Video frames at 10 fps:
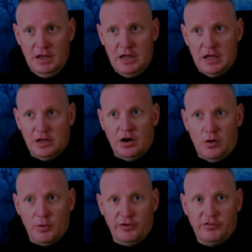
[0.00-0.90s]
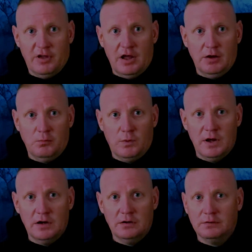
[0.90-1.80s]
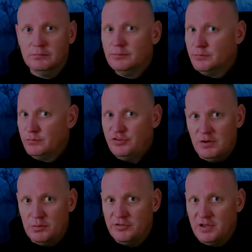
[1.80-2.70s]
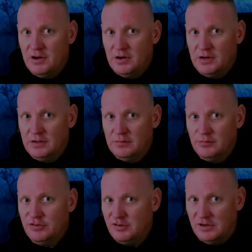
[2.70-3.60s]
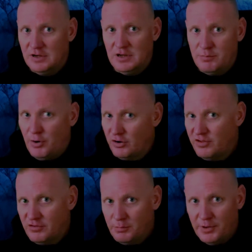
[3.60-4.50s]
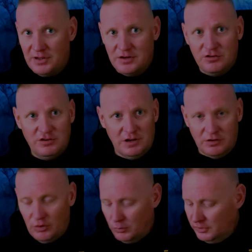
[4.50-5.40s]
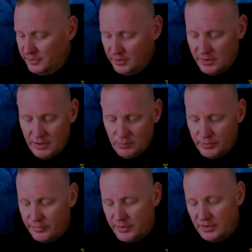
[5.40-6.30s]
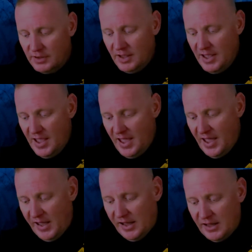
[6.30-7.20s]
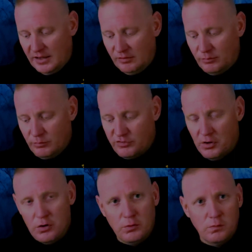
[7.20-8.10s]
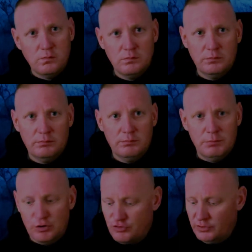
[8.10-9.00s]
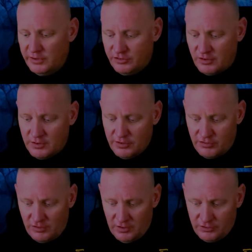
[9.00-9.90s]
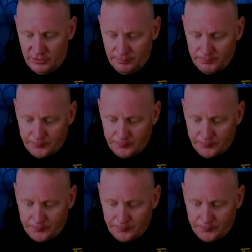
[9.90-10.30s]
he could always say, well, she was in on it, she participated, she totally agreed with it, and so mutually assured destruction.